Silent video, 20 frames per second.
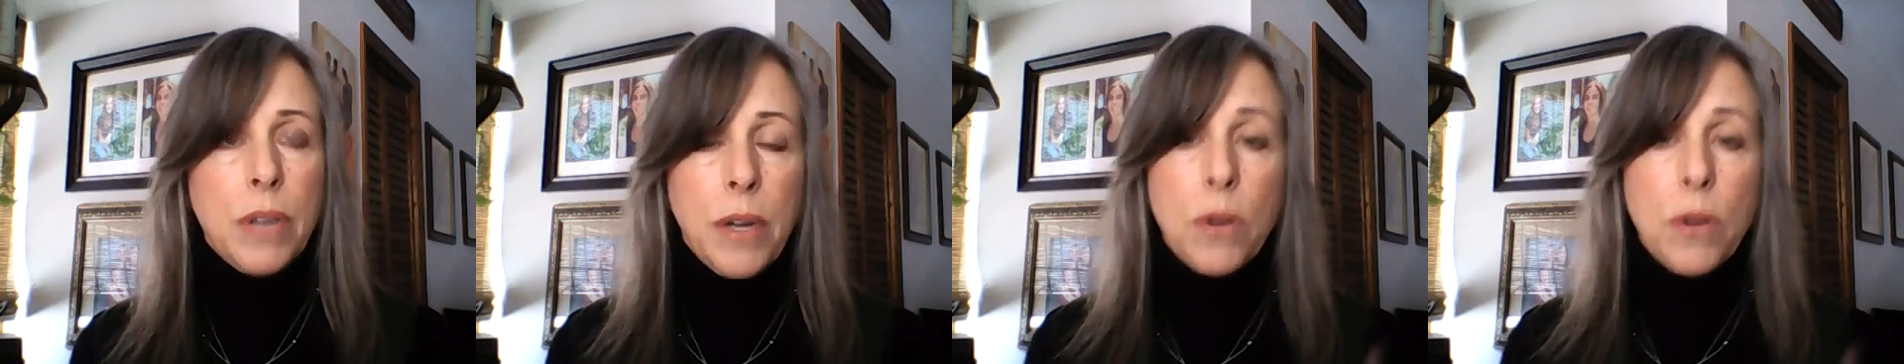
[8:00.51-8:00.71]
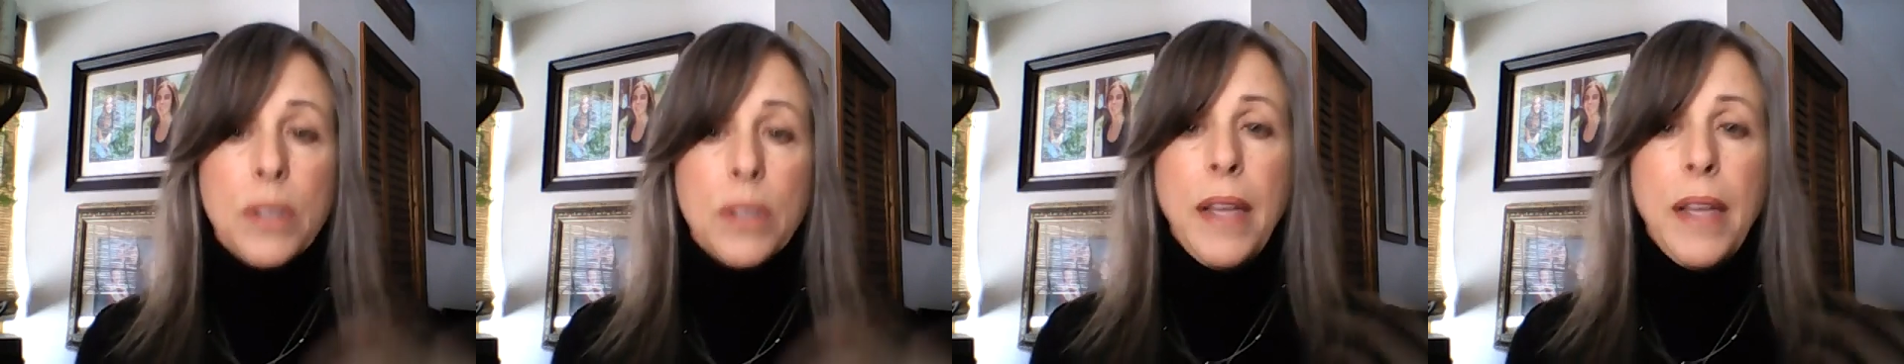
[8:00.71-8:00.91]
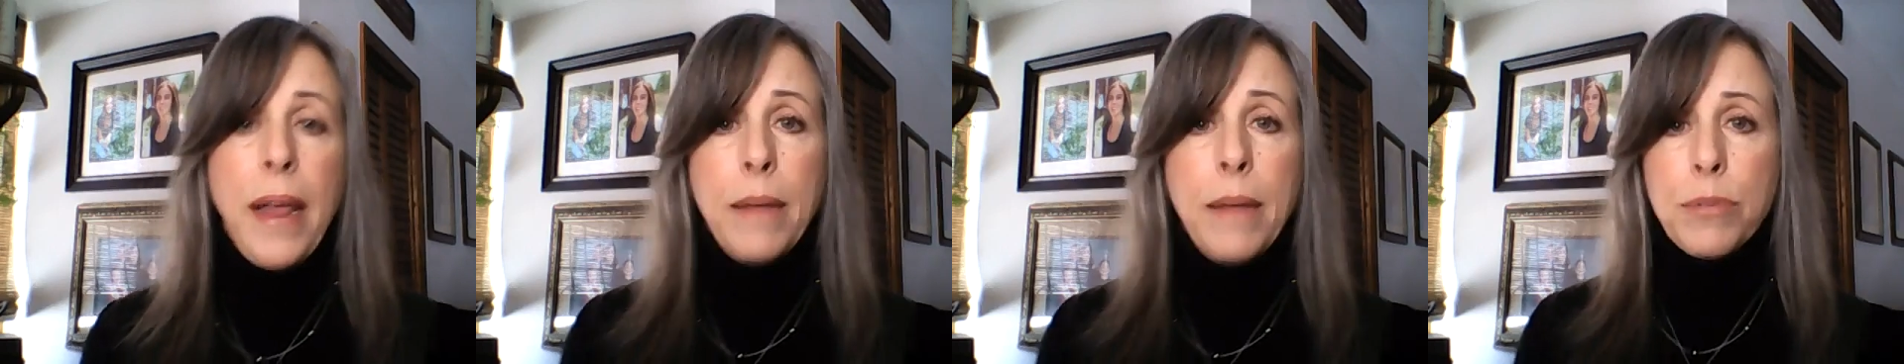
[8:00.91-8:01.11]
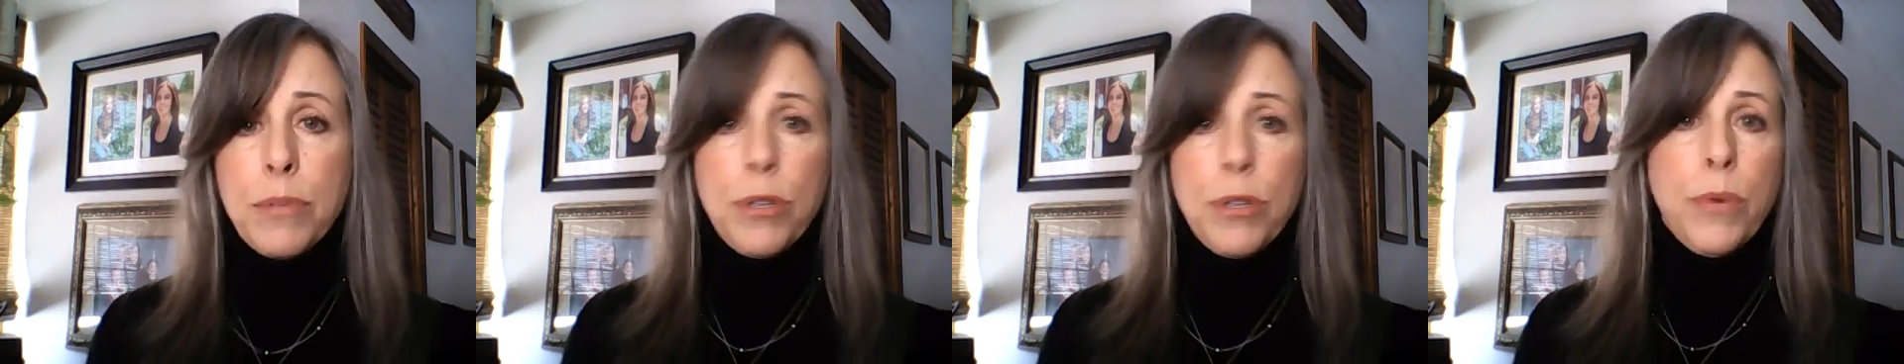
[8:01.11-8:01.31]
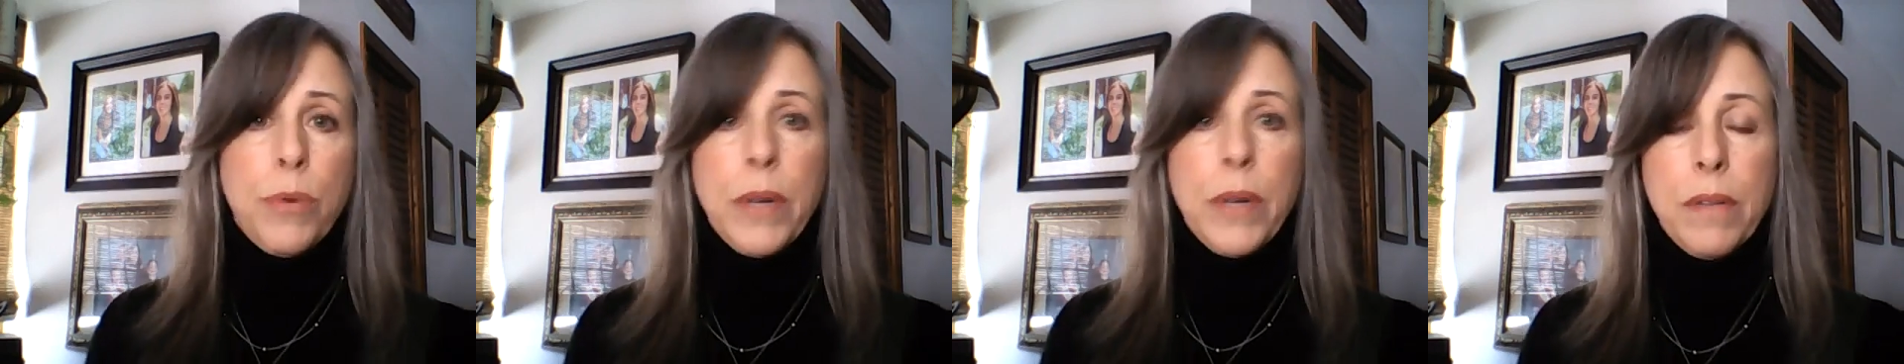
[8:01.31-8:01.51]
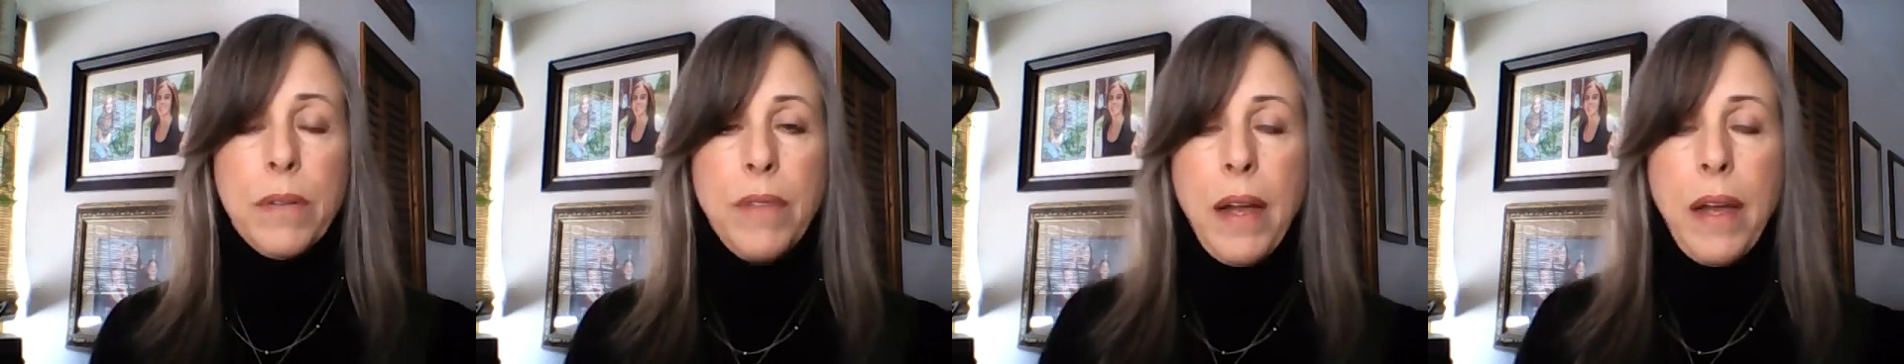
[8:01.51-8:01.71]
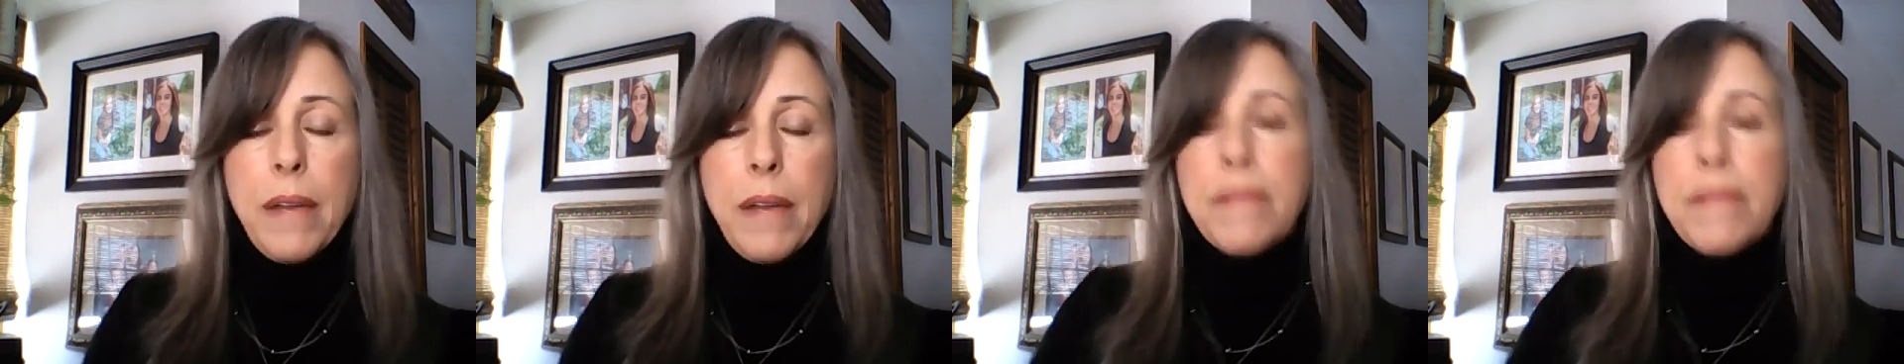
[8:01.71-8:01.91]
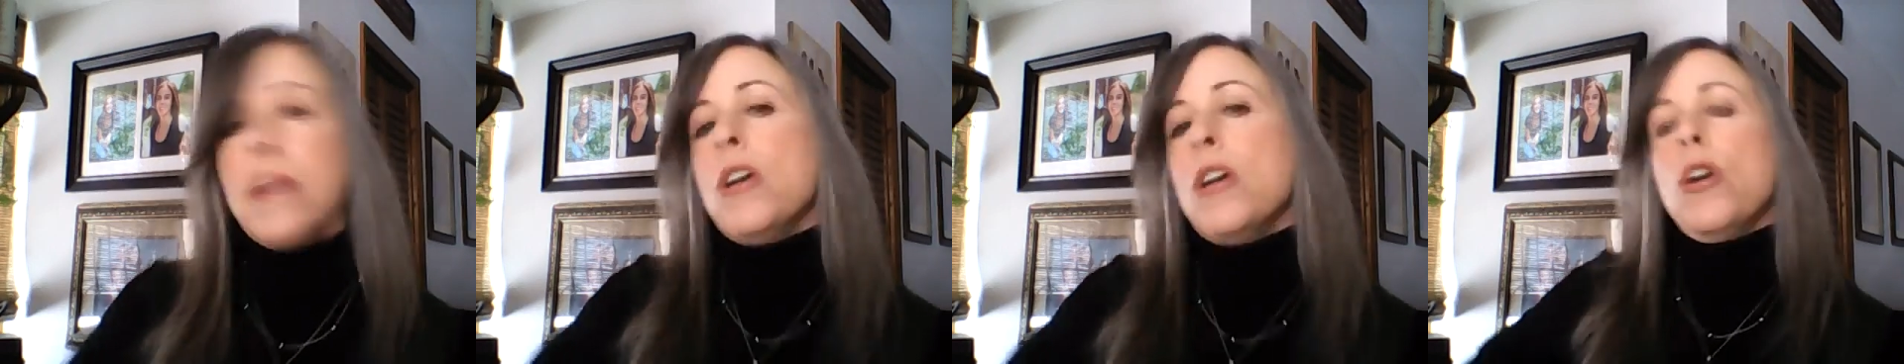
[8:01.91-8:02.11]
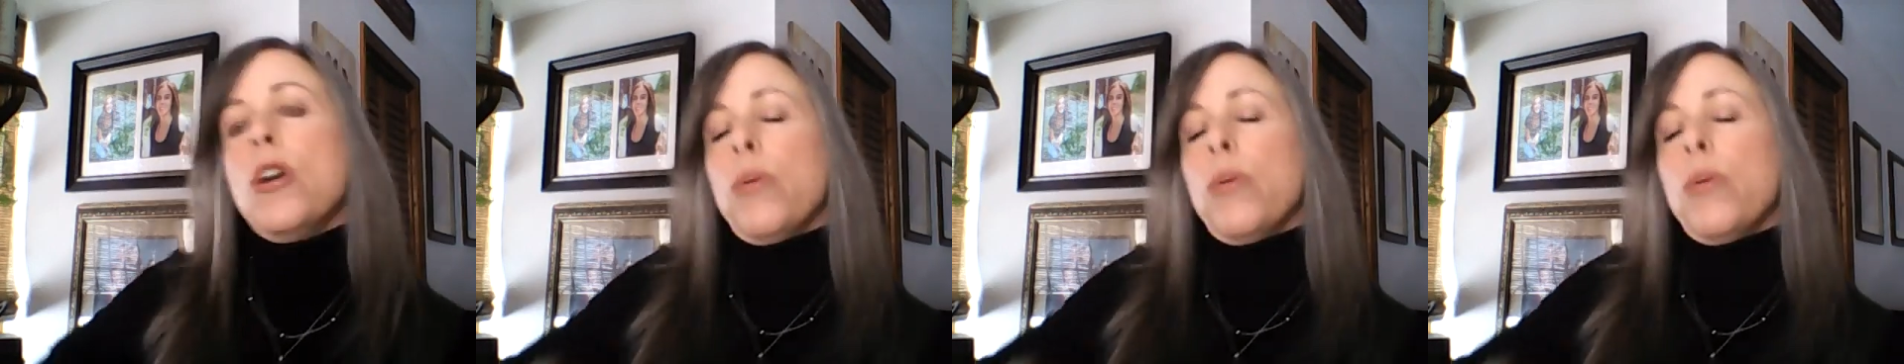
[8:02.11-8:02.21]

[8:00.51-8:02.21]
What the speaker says: I call it the hamster wheel of life.